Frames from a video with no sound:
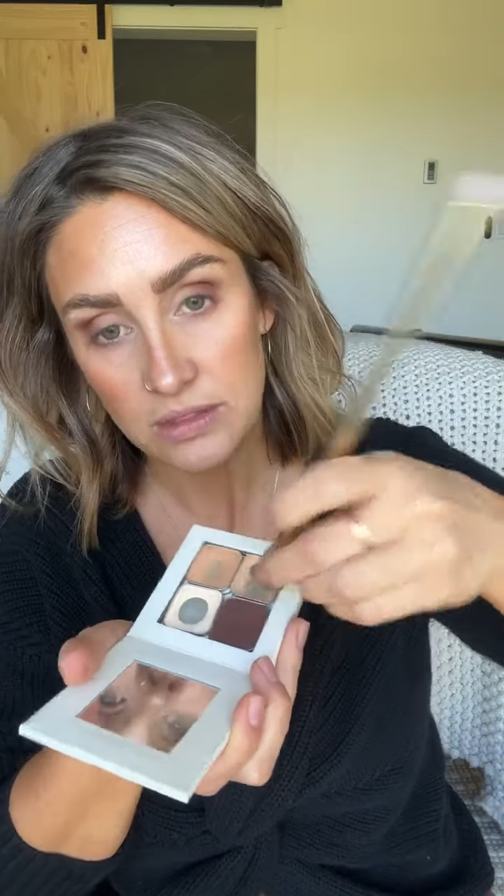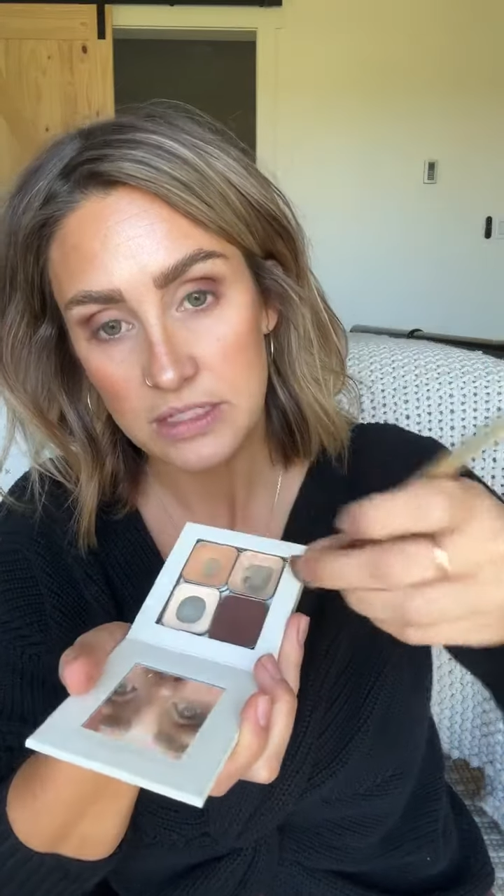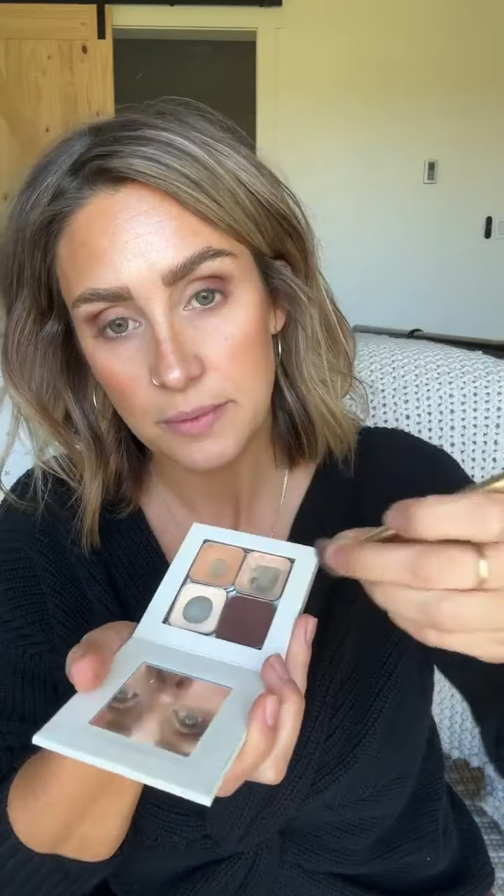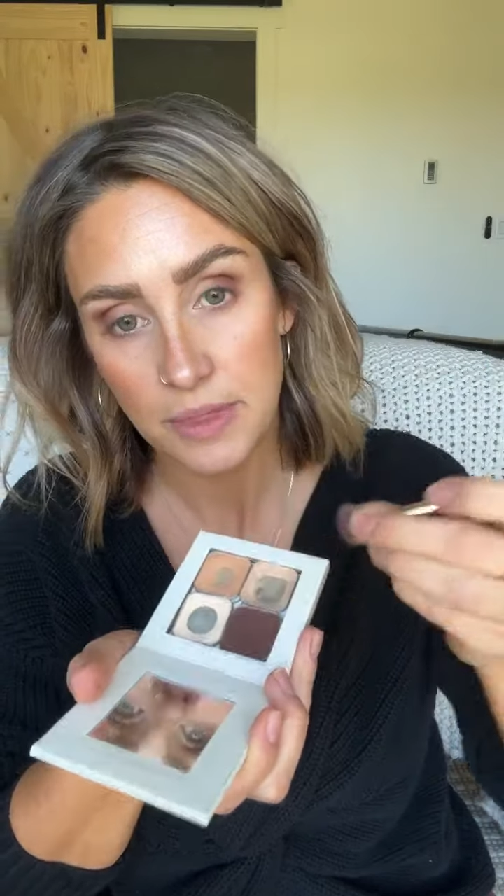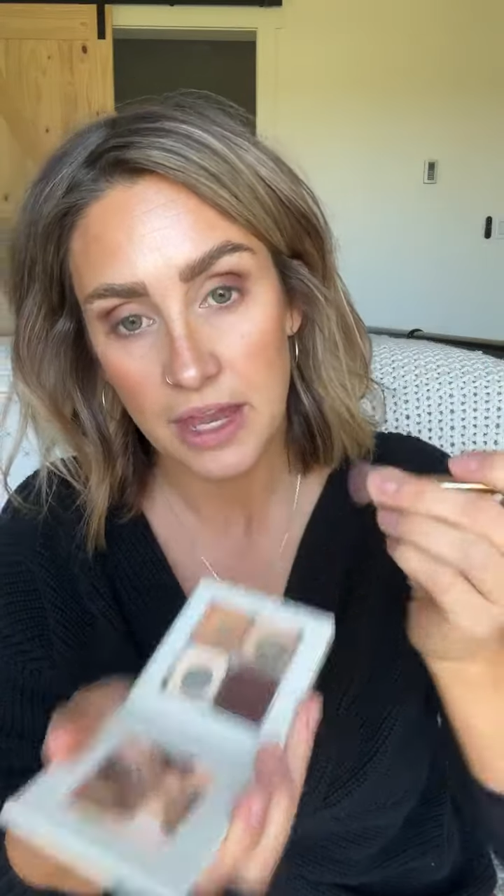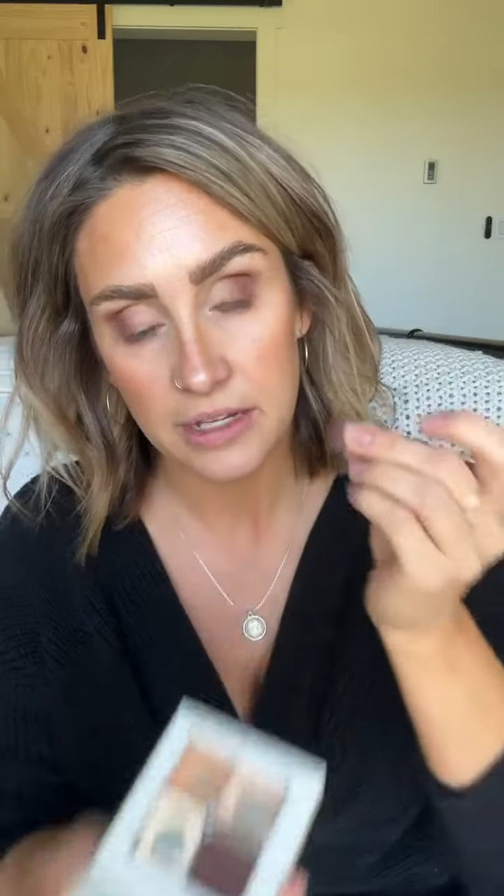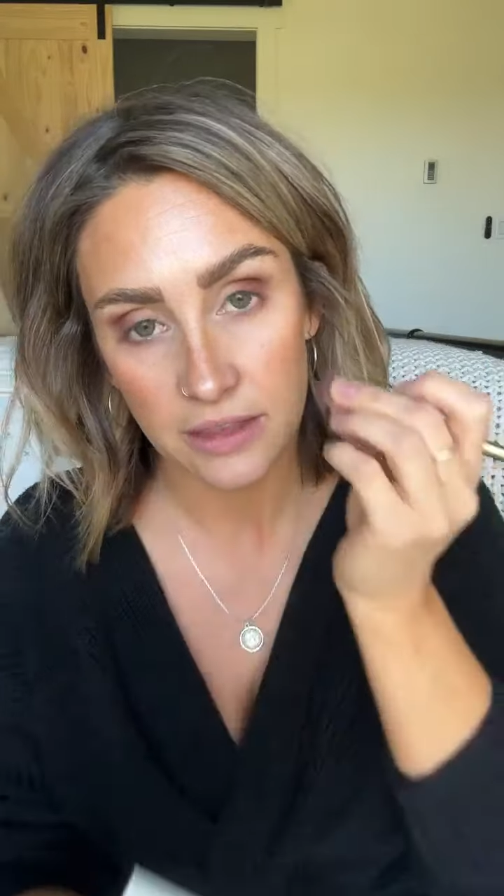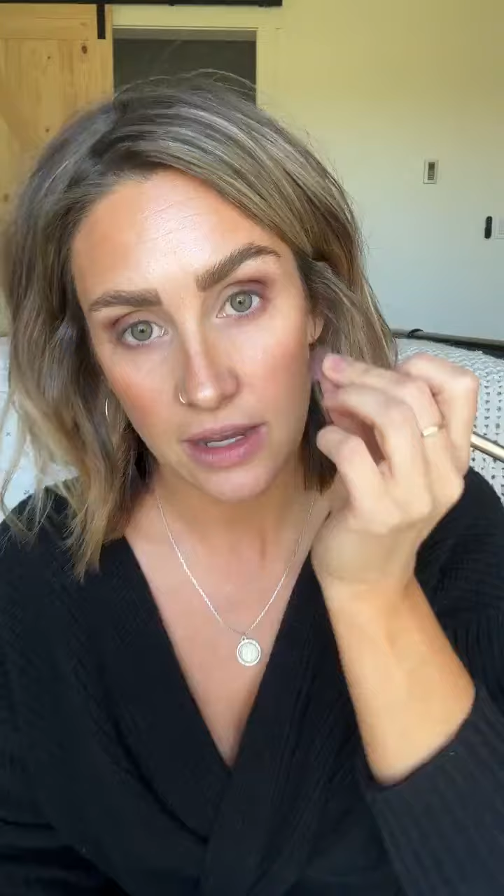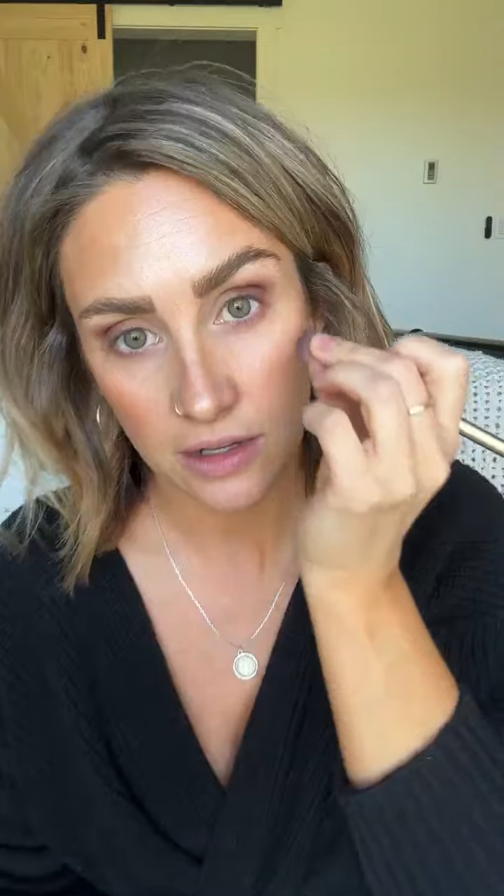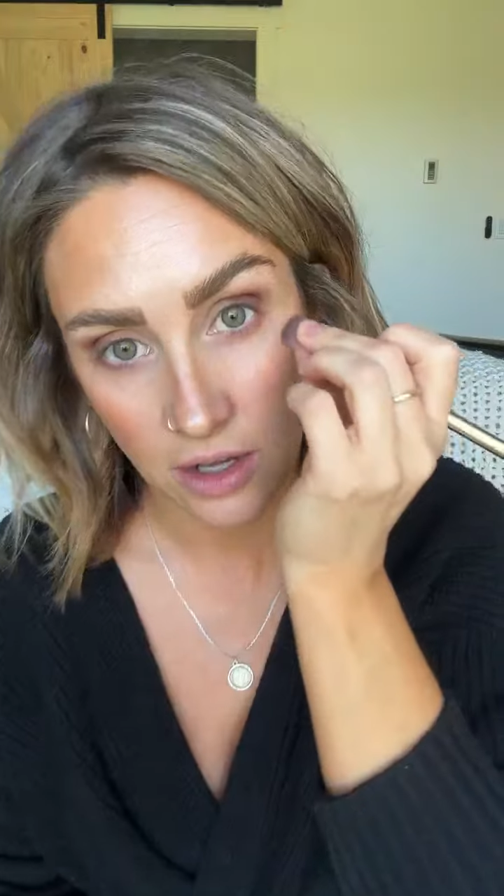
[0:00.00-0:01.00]
dip that in
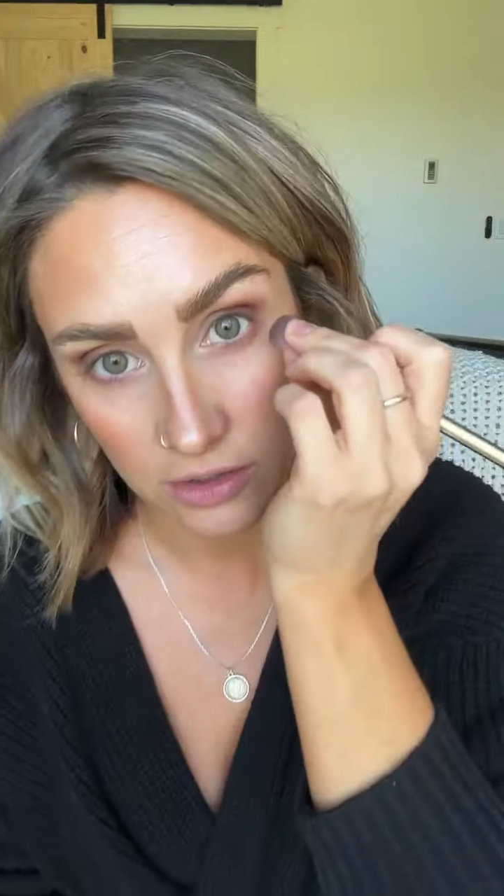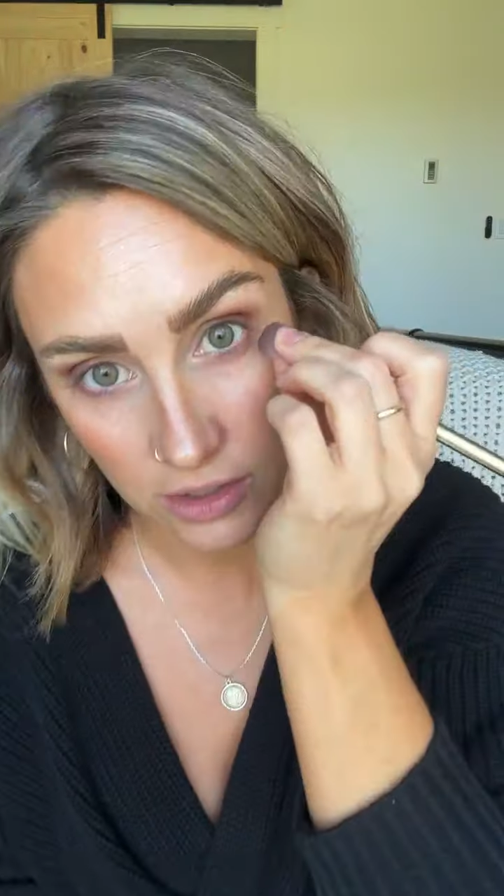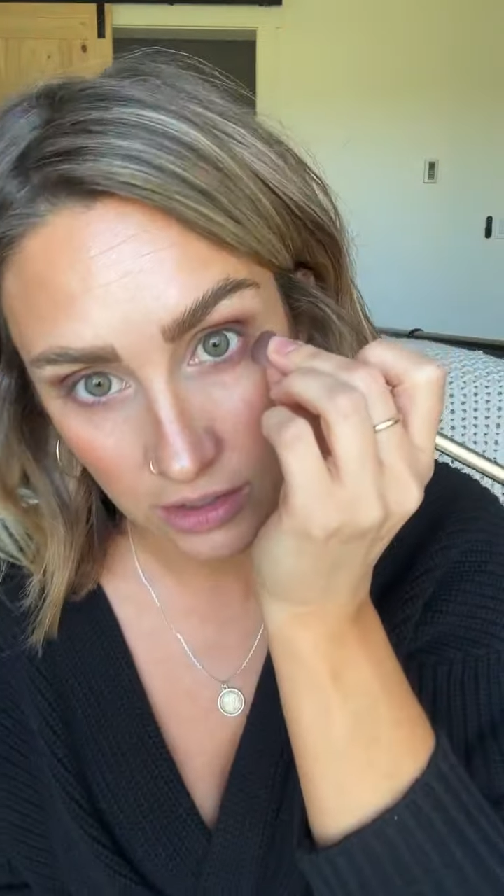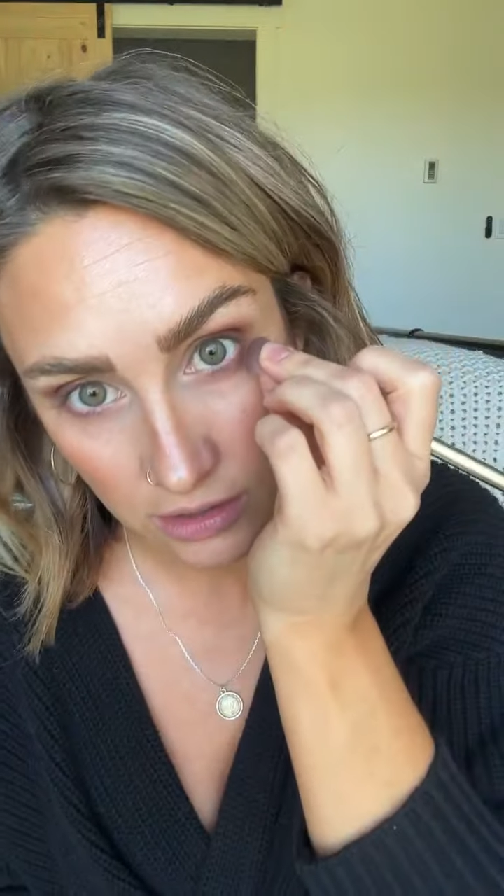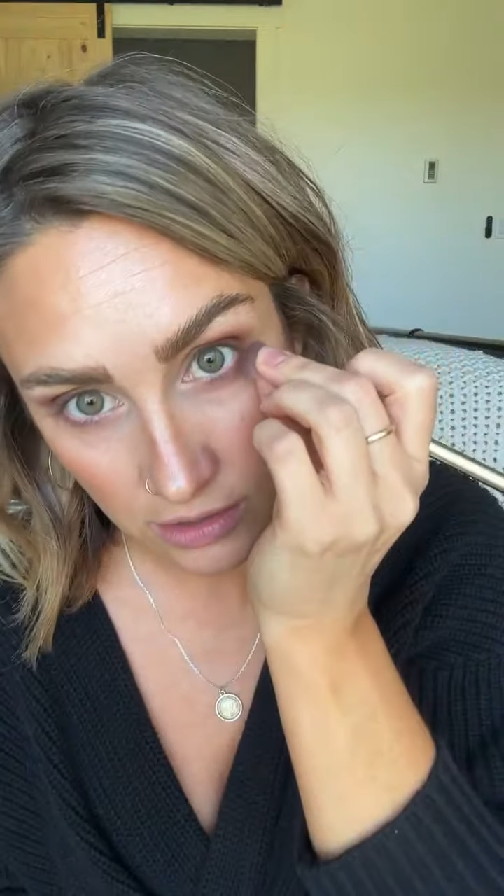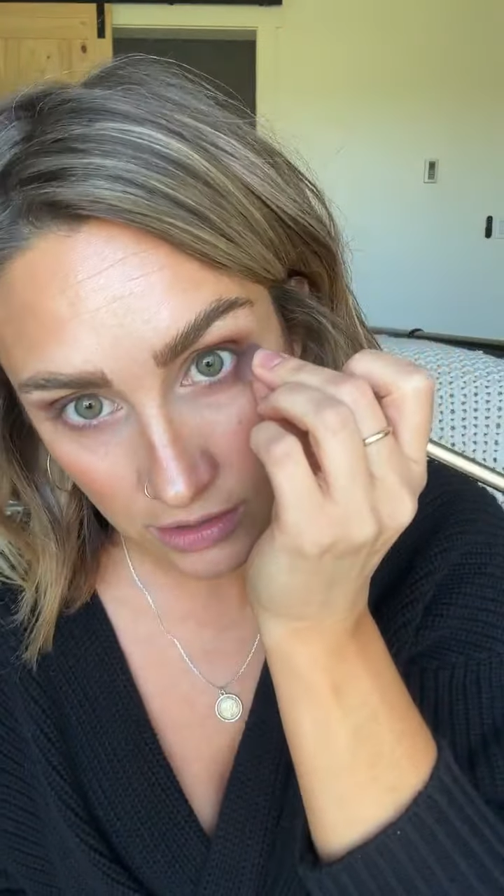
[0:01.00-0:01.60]
that color,